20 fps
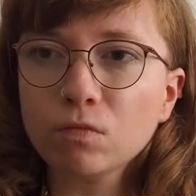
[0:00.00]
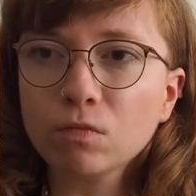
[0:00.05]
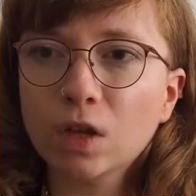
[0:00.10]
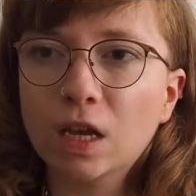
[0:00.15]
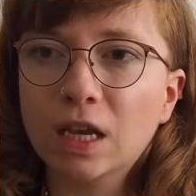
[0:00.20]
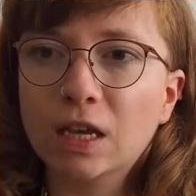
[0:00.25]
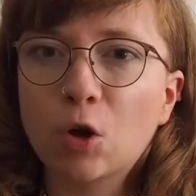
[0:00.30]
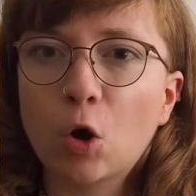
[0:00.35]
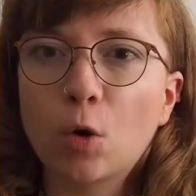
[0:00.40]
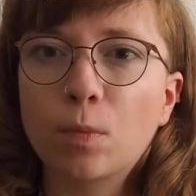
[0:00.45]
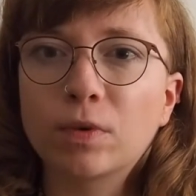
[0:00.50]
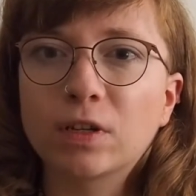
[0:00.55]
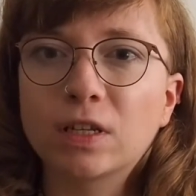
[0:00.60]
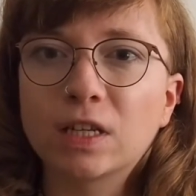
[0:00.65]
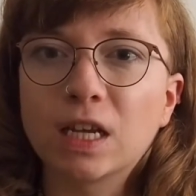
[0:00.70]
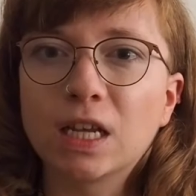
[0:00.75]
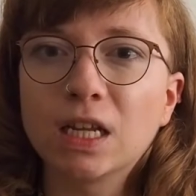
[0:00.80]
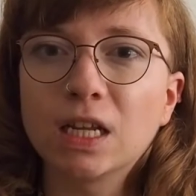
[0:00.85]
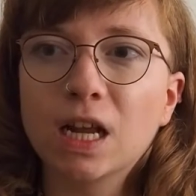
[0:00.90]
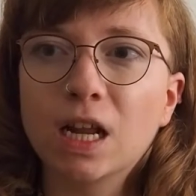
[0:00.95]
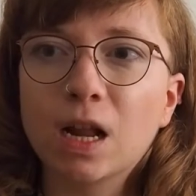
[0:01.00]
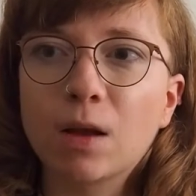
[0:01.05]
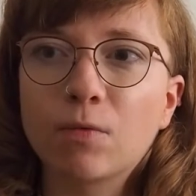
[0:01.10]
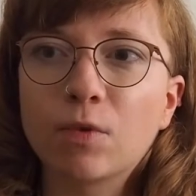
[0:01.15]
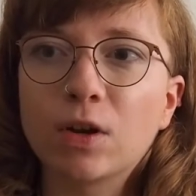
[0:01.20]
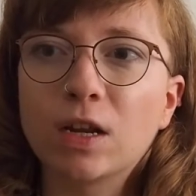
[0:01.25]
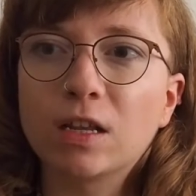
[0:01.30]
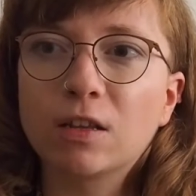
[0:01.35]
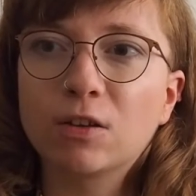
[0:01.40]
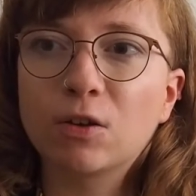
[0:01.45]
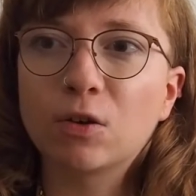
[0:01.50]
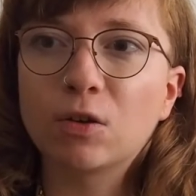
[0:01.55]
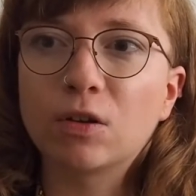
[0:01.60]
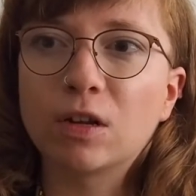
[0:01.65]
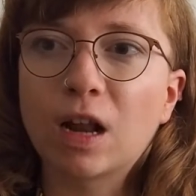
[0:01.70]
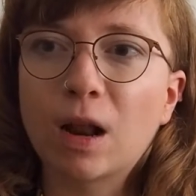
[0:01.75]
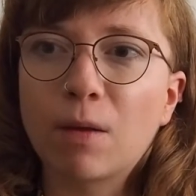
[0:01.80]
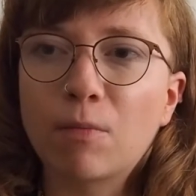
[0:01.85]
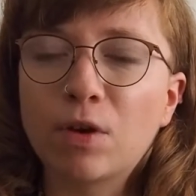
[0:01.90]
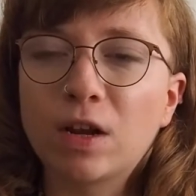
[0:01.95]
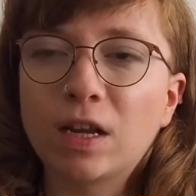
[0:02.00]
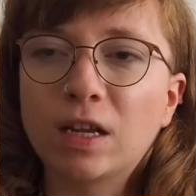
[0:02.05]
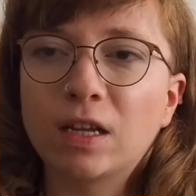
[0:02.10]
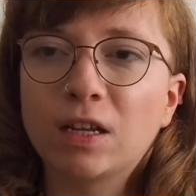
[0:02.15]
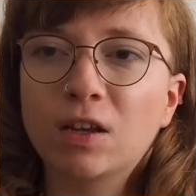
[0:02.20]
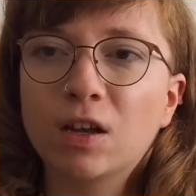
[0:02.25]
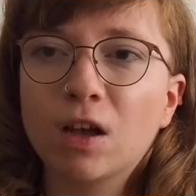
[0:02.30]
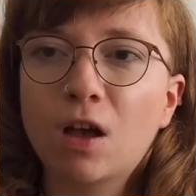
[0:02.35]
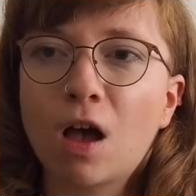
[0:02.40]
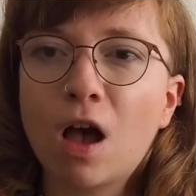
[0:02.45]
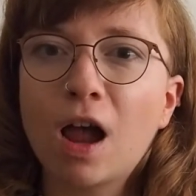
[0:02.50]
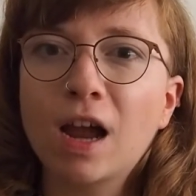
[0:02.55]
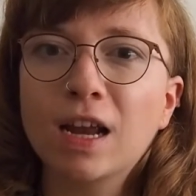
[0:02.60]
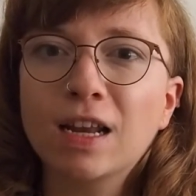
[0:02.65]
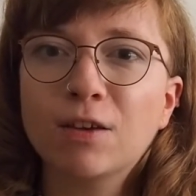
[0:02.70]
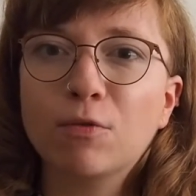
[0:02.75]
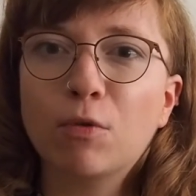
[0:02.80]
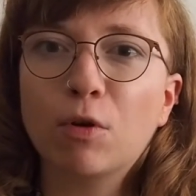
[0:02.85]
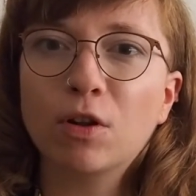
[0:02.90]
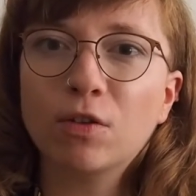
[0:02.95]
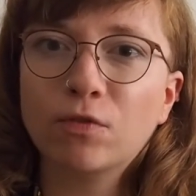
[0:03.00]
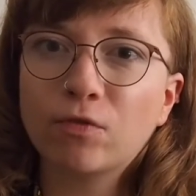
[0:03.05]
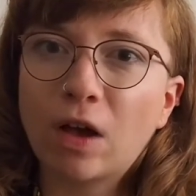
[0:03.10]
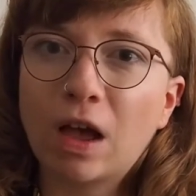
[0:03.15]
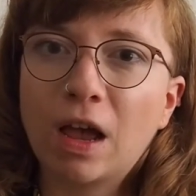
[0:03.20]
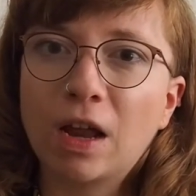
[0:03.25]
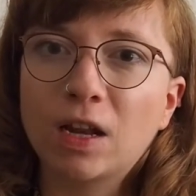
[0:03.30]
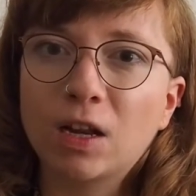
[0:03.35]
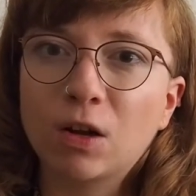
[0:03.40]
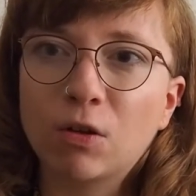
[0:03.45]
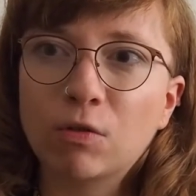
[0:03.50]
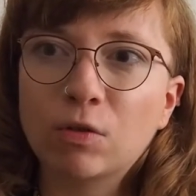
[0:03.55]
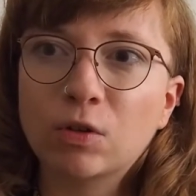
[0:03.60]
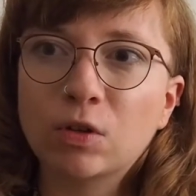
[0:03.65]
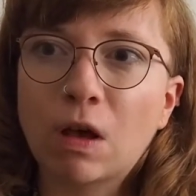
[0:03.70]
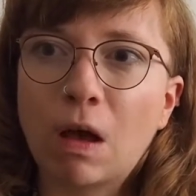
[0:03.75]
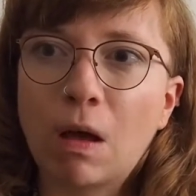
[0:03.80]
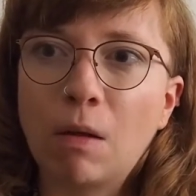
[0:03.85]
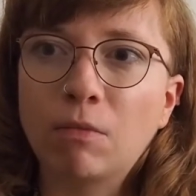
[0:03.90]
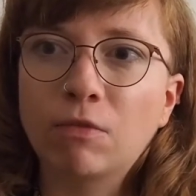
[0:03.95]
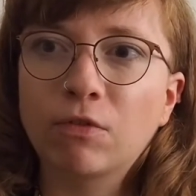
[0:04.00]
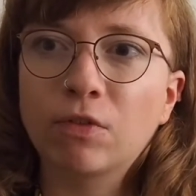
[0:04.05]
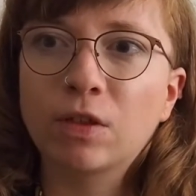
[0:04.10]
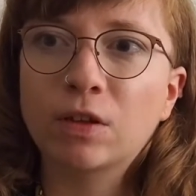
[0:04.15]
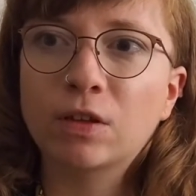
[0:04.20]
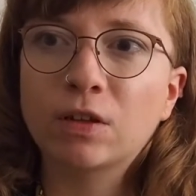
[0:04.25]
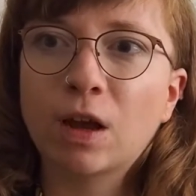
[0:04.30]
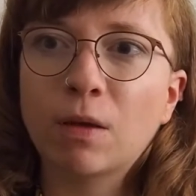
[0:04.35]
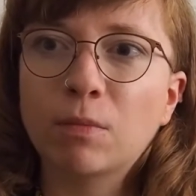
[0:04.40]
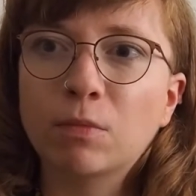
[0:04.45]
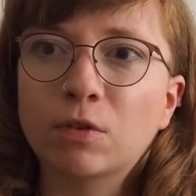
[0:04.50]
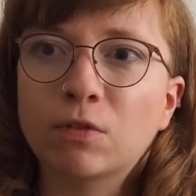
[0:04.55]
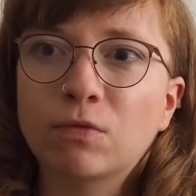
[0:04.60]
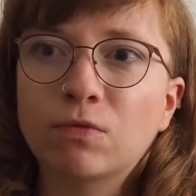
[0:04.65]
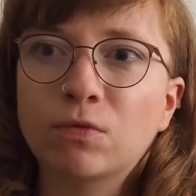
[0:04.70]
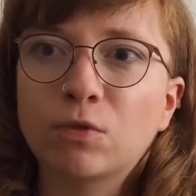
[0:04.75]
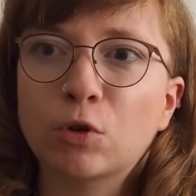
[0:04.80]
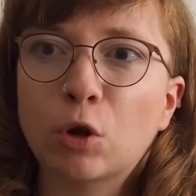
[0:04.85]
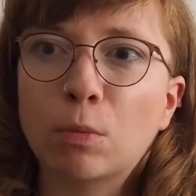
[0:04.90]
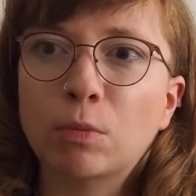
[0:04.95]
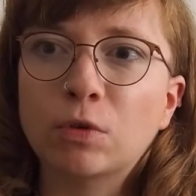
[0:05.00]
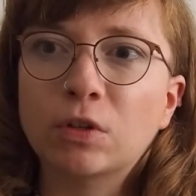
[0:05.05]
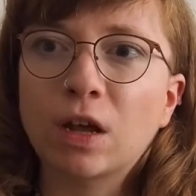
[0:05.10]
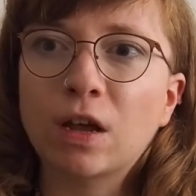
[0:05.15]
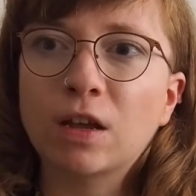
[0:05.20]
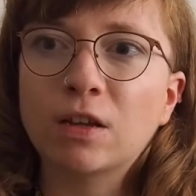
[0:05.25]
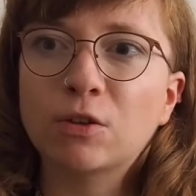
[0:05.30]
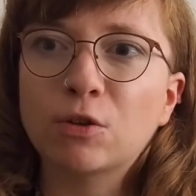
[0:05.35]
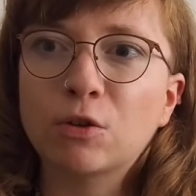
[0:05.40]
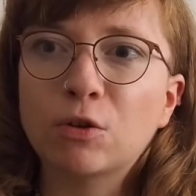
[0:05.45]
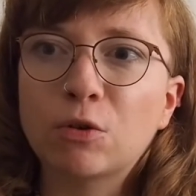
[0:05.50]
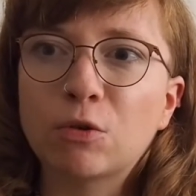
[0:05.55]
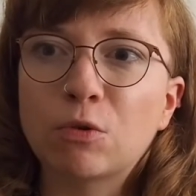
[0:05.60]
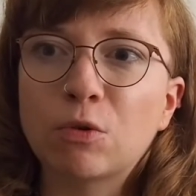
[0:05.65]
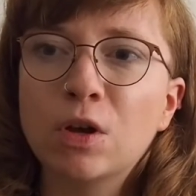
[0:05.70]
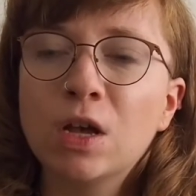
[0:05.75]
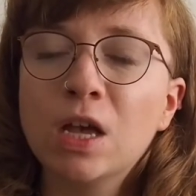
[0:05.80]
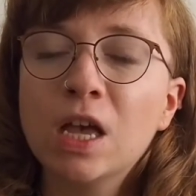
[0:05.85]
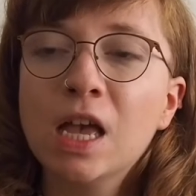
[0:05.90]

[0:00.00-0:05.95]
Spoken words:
incompetent and I'm really good and I'm really highly qualified a lot of the time for the types of jobs that I do.